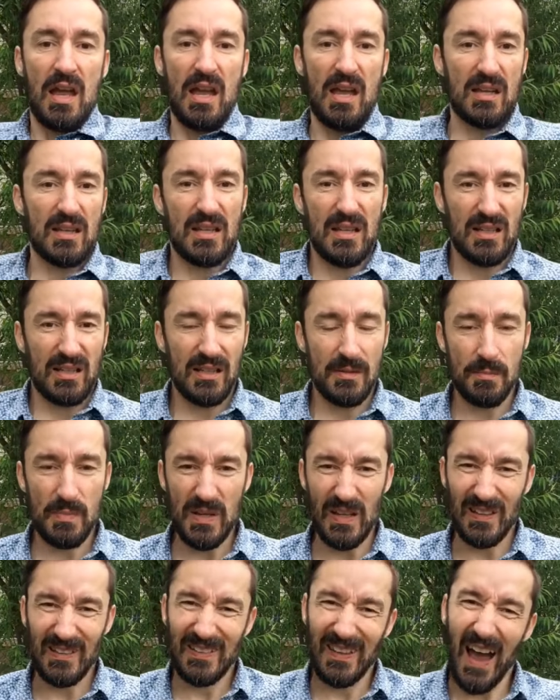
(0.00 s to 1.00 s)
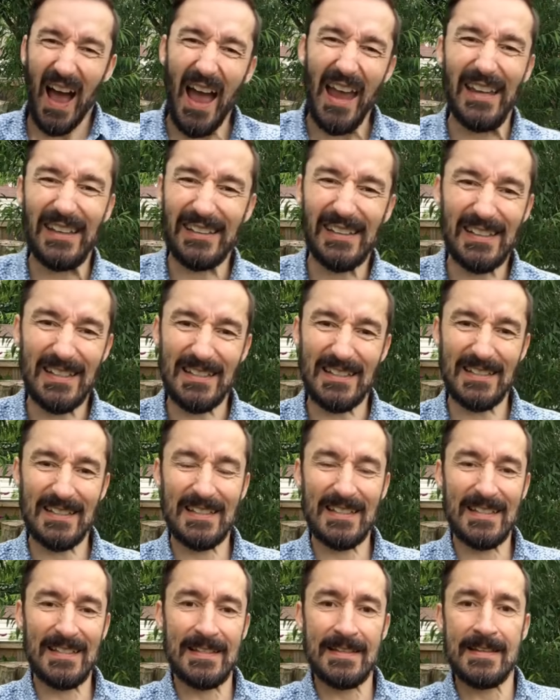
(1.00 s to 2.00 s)
And it can be a
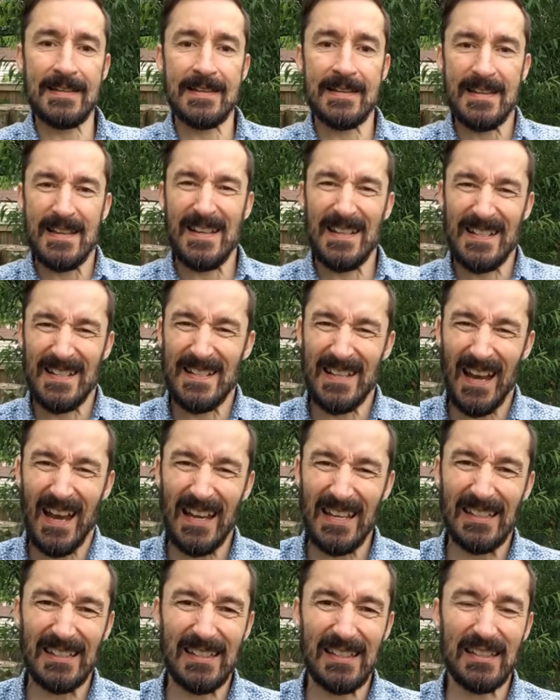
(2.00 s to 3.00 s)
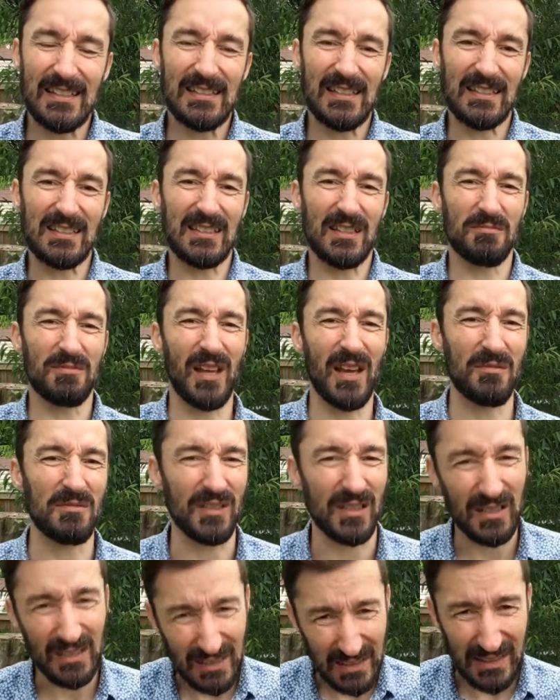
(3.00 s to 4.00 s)
tightness and
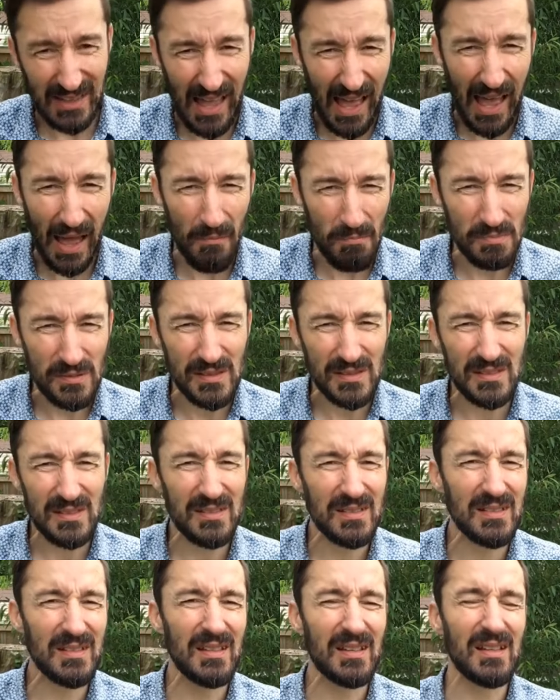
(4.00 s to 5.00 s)
sometimes a collapse.